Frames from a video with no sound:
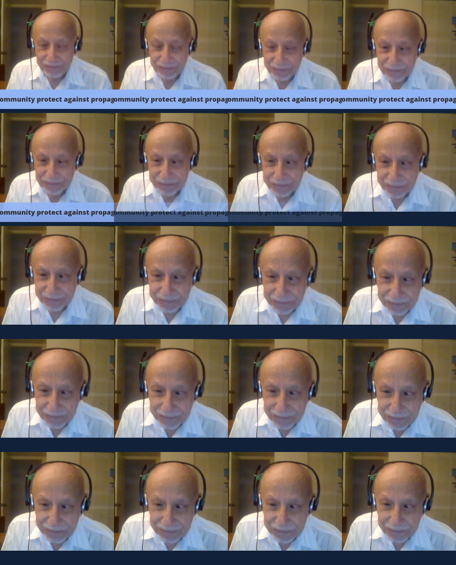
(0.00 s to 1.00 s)

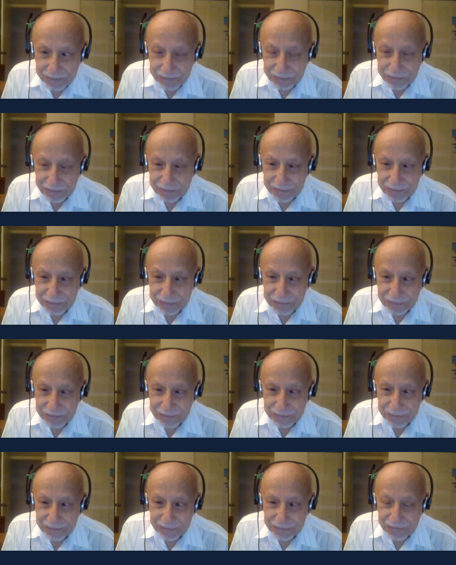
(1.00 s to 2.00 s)

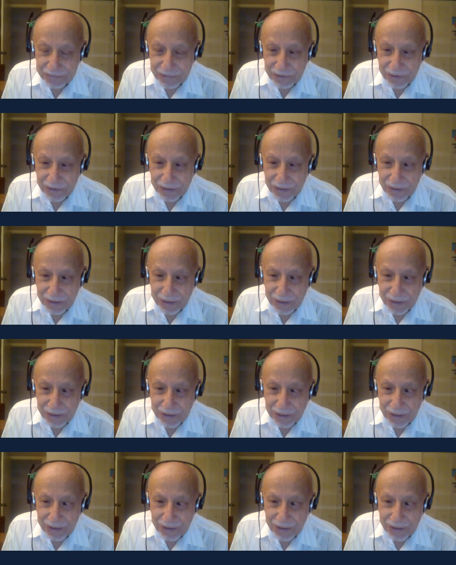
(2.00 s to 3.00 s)

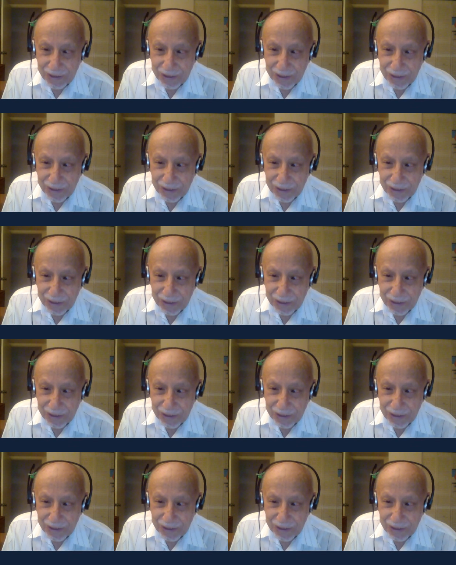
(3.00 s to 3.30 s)
No one is speaking in this clip.